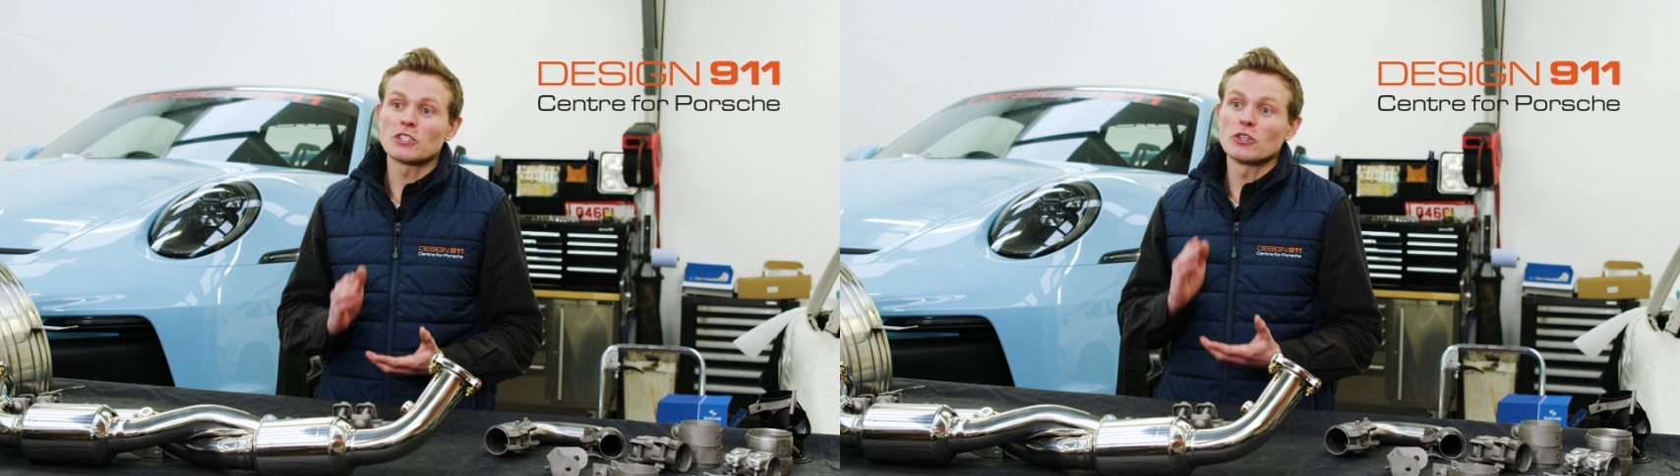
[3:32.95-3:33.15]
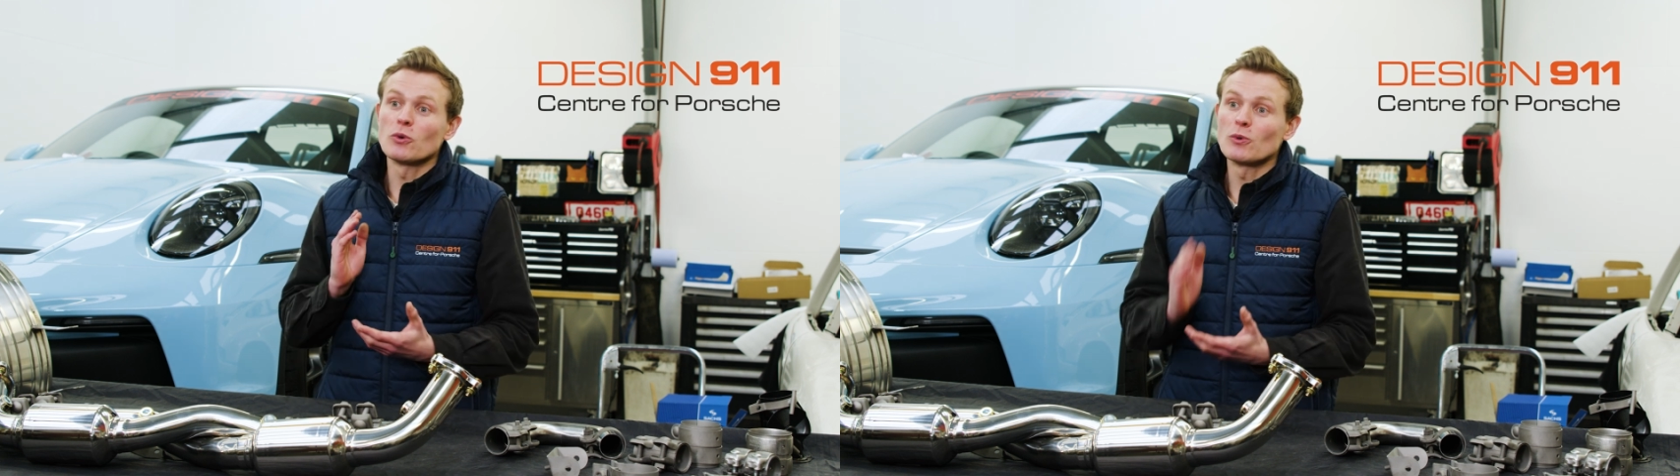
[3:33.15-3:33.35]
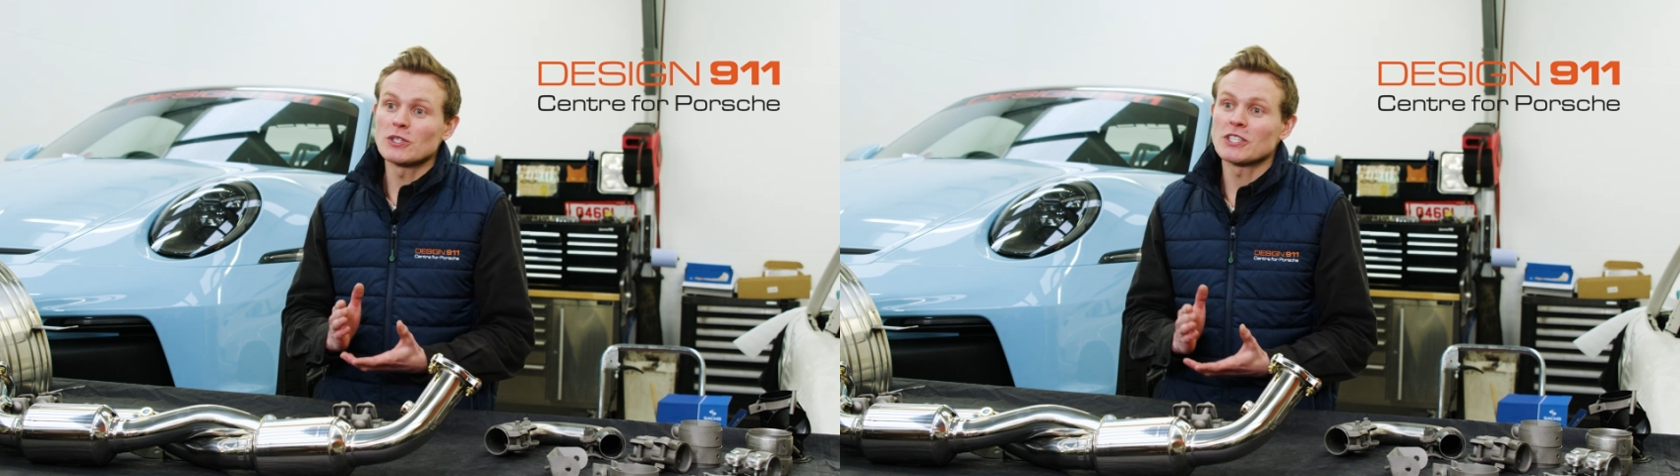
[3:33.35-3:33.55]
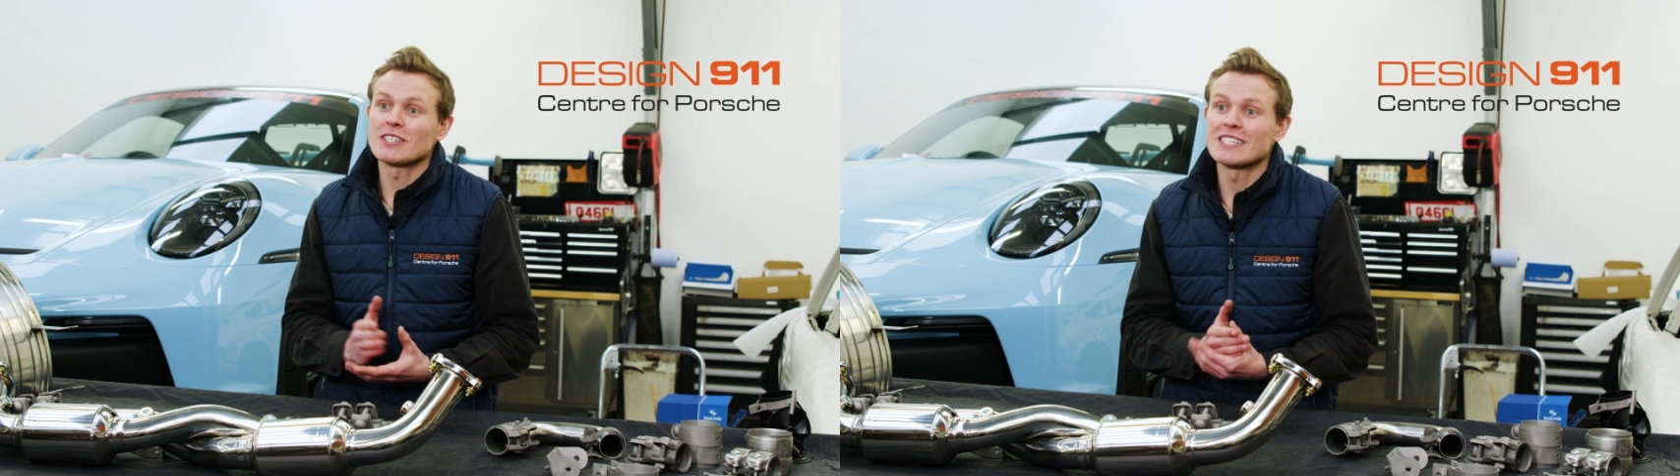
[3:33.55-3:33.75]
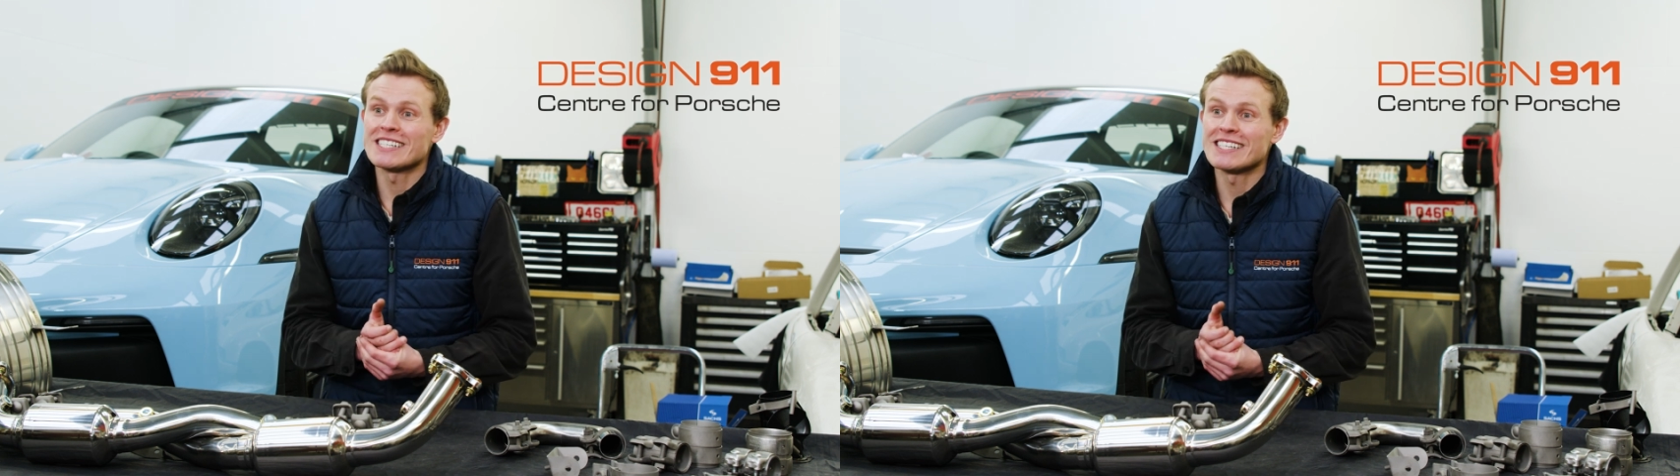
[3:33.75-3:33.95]
to also
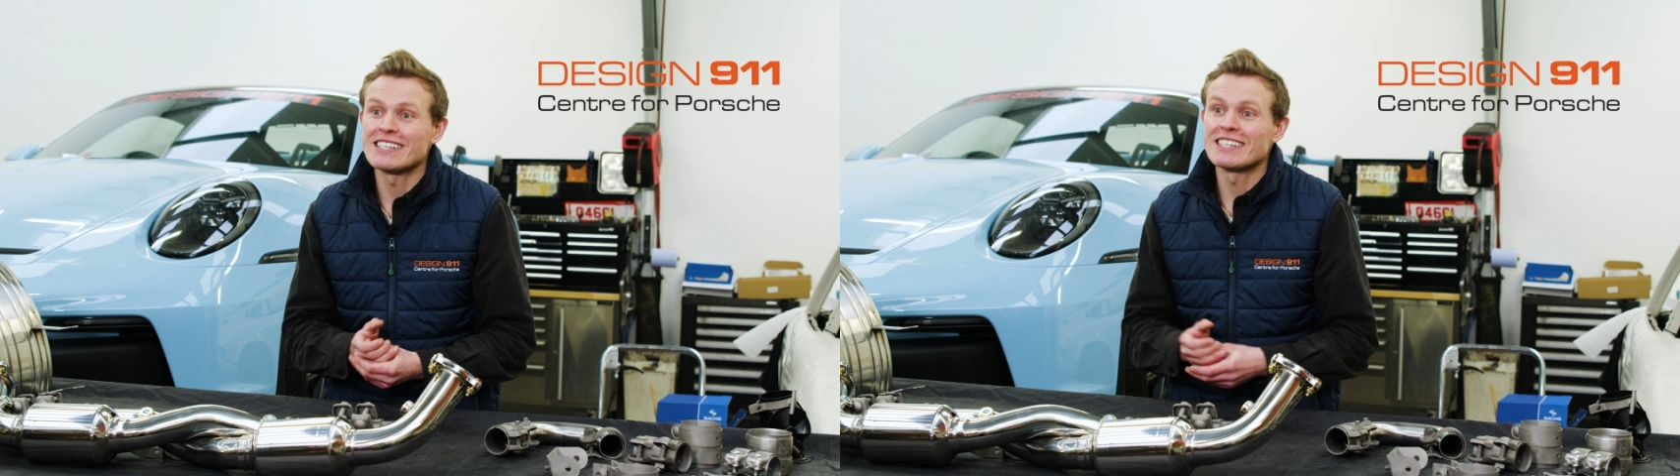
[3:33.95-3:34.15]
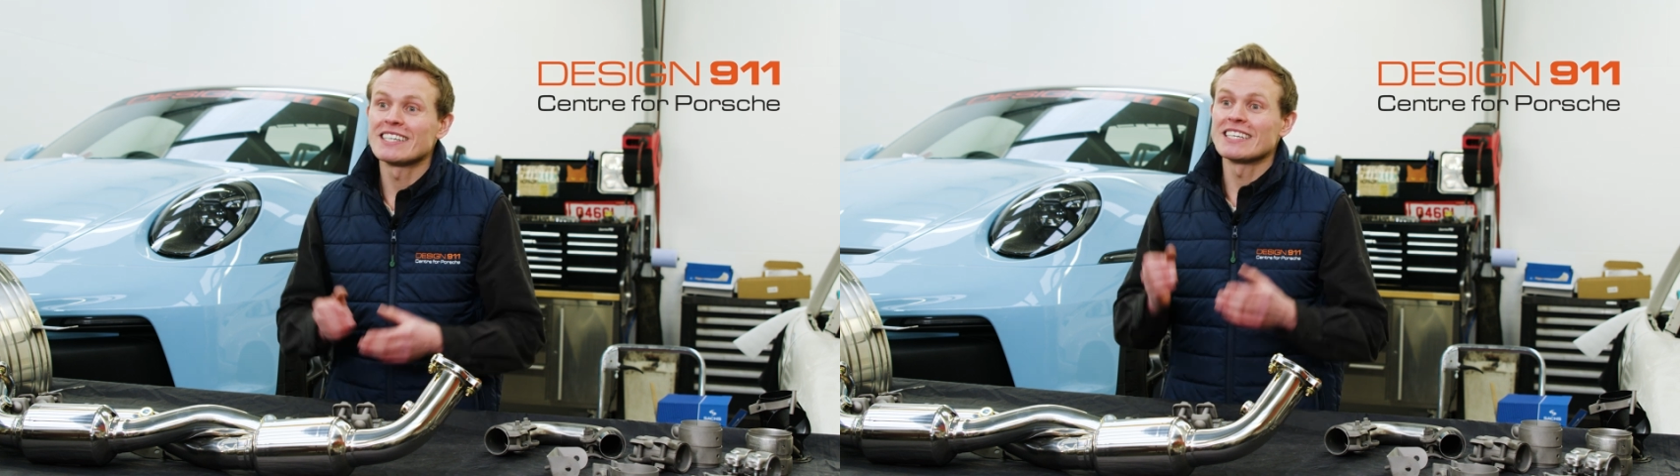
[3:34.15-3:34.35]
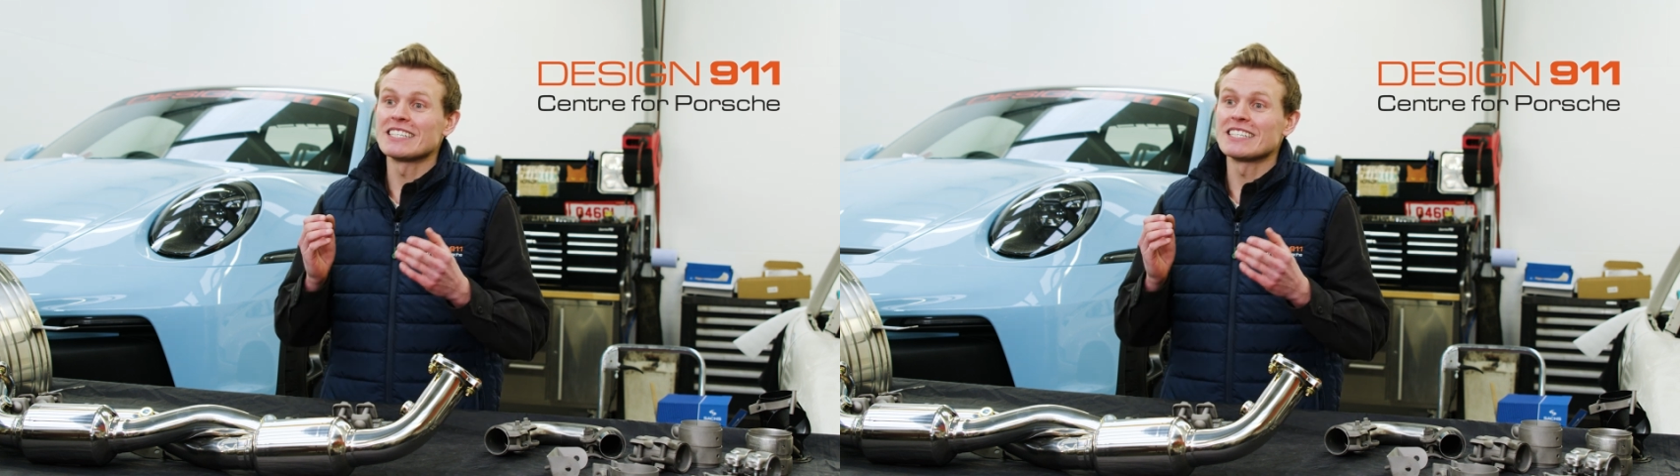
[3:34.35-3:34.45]
consider